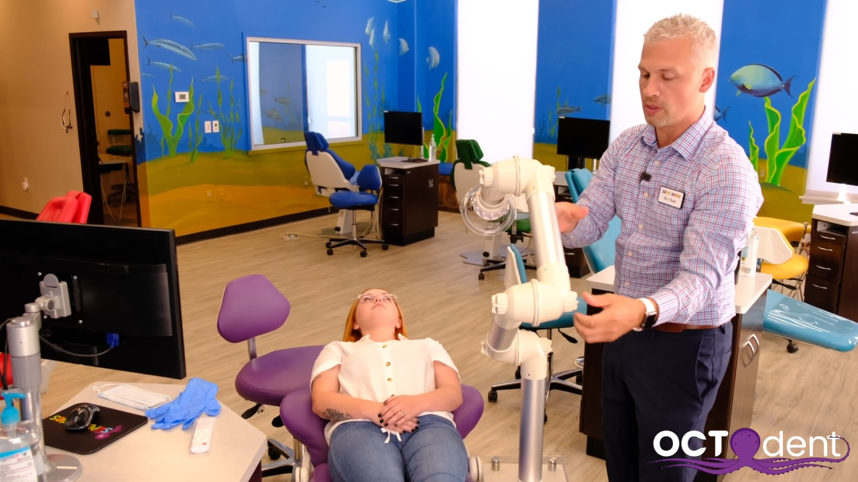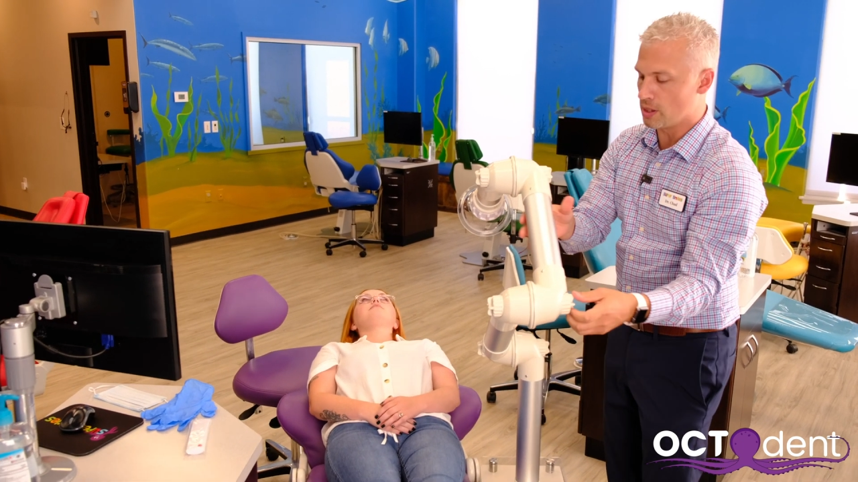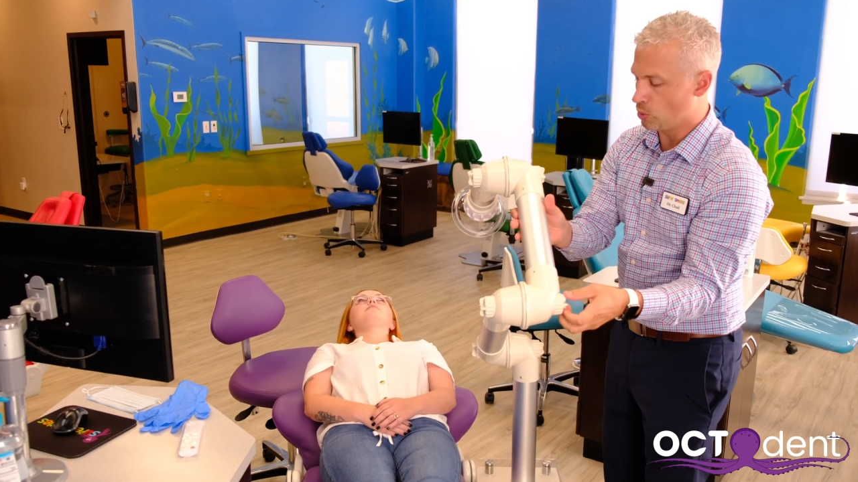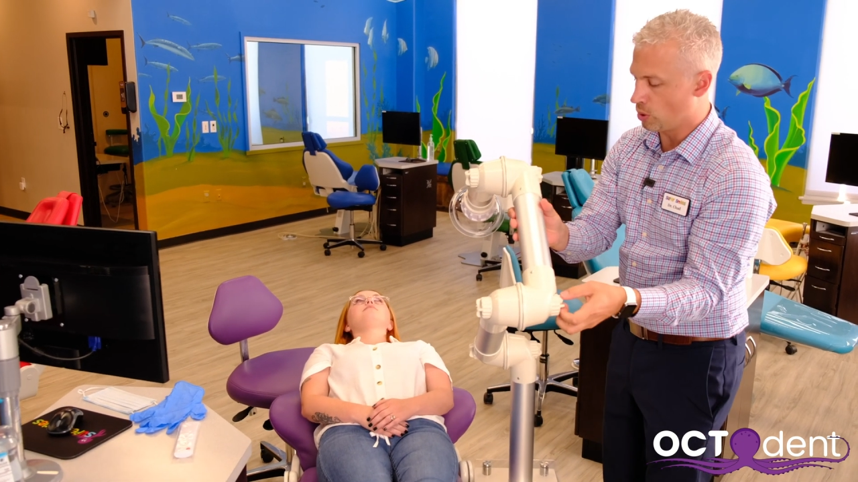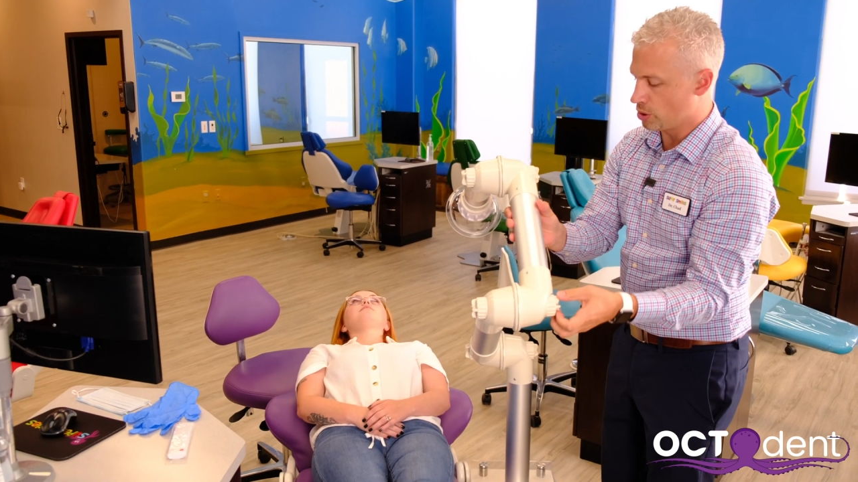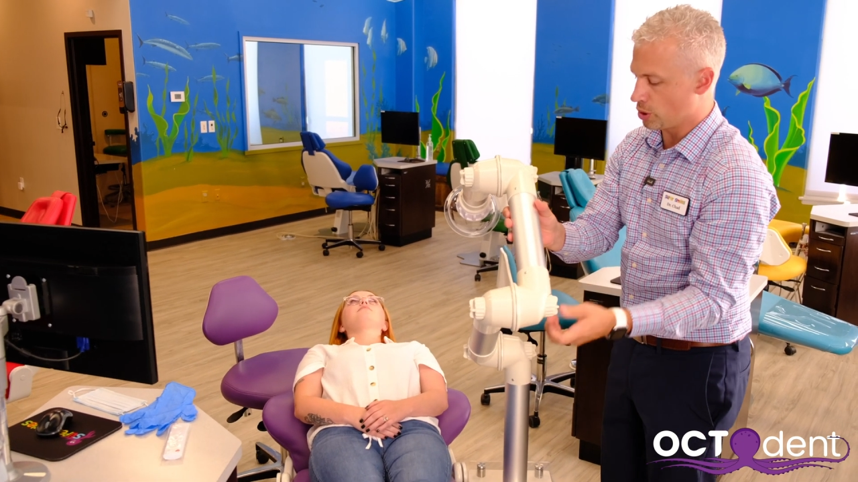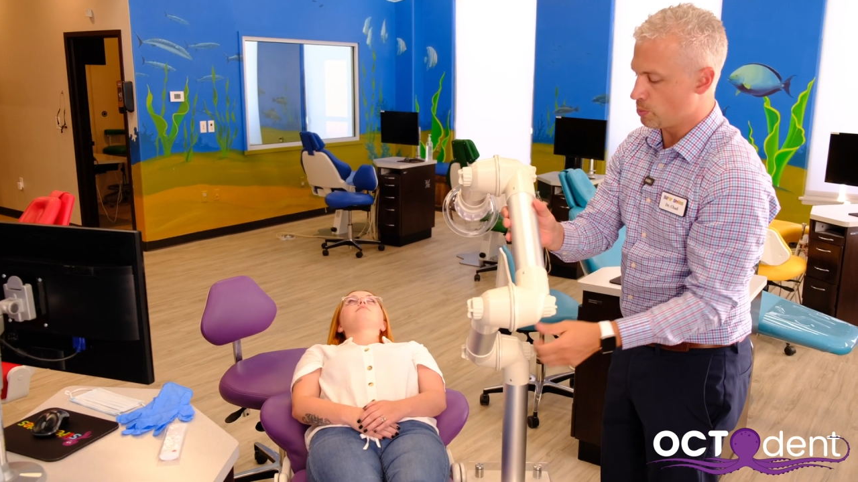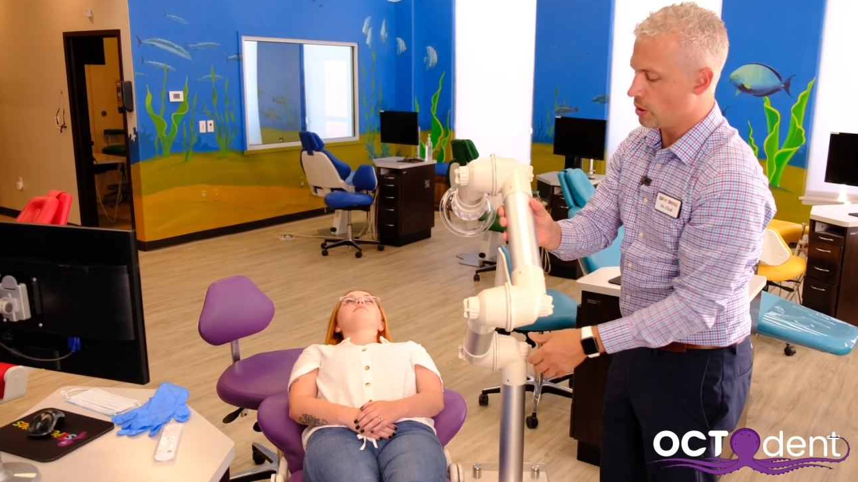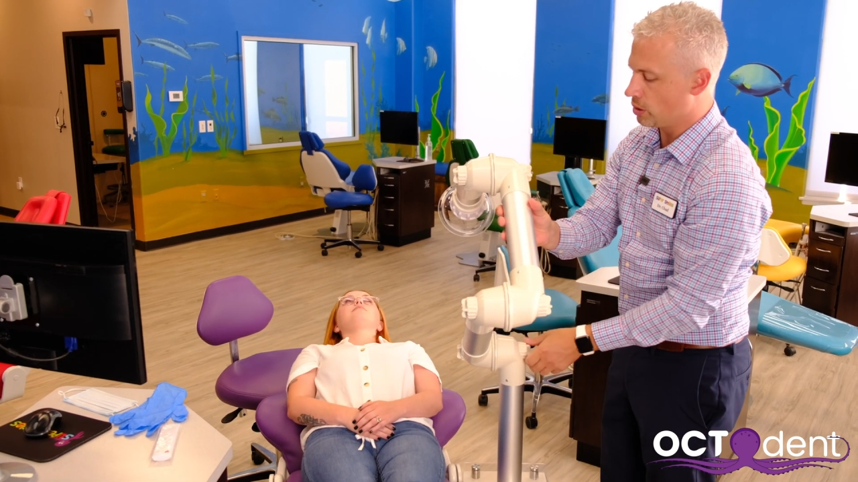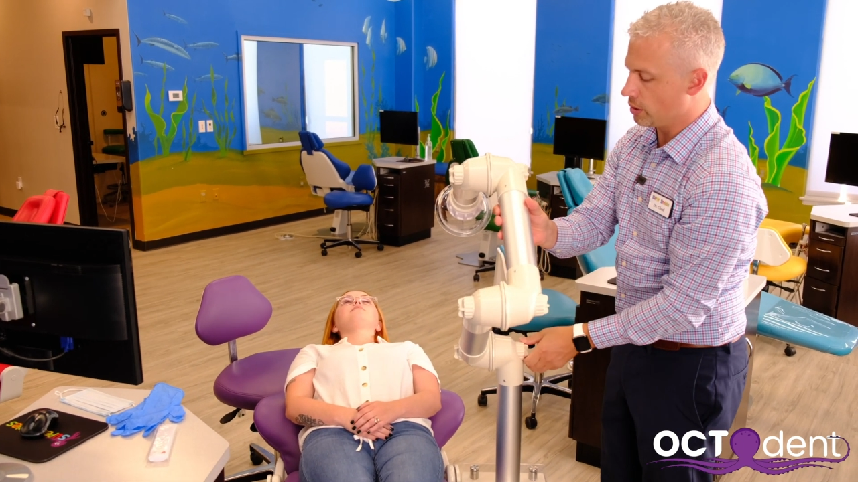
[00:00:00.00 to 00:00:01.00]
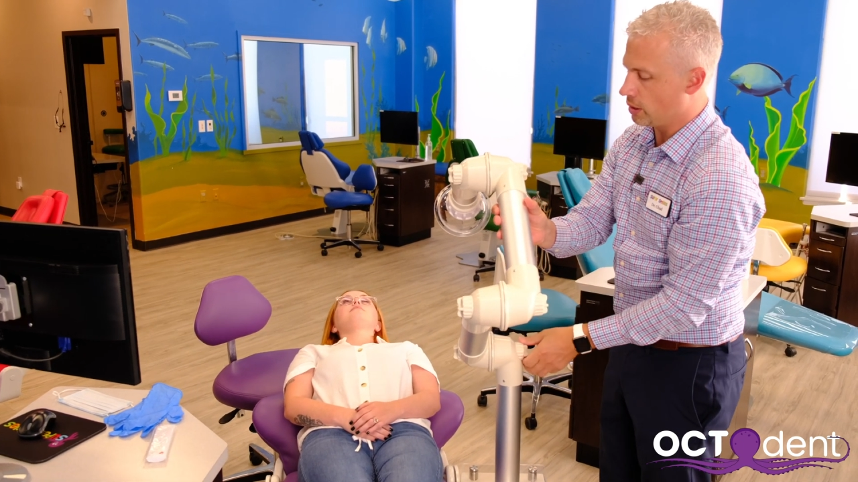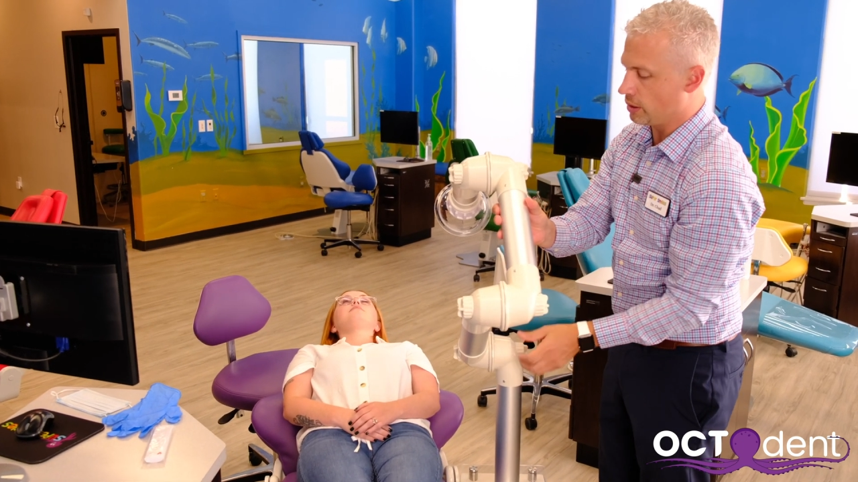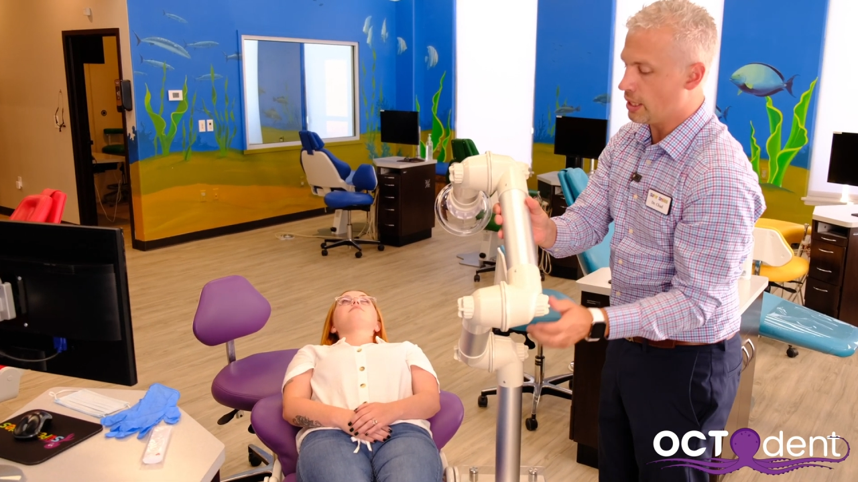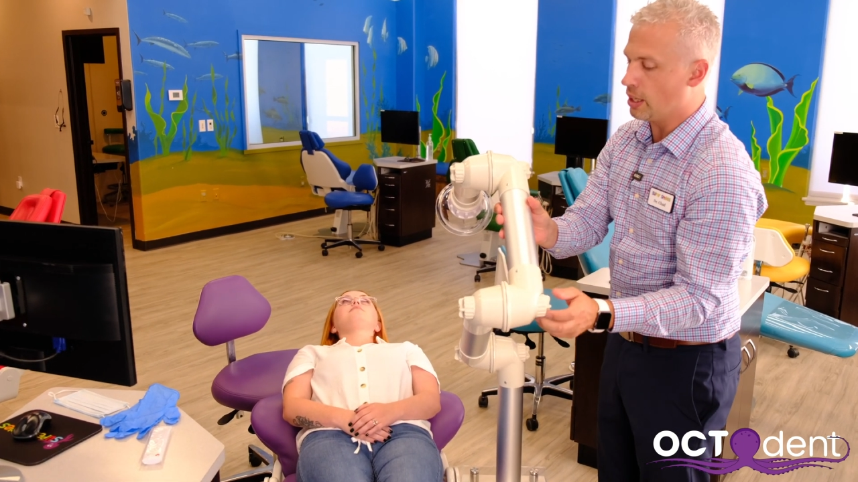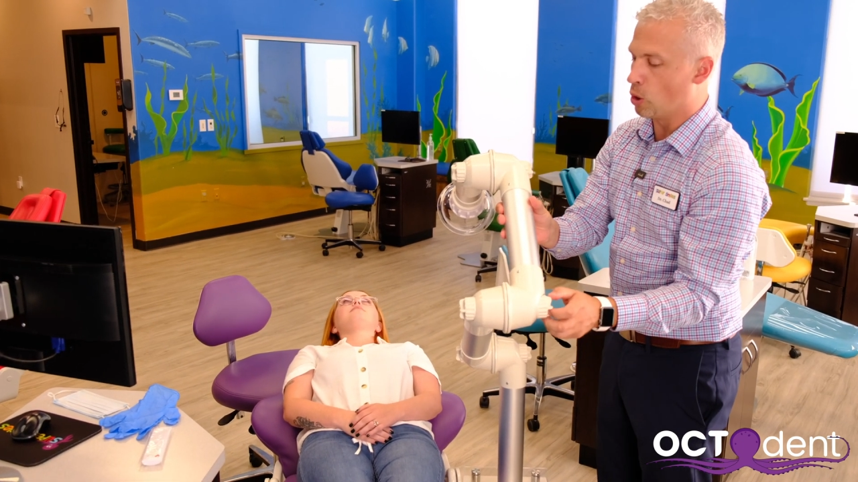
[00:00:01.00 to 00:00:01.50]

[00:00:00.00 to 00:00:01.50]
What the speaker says: we're just merely leaning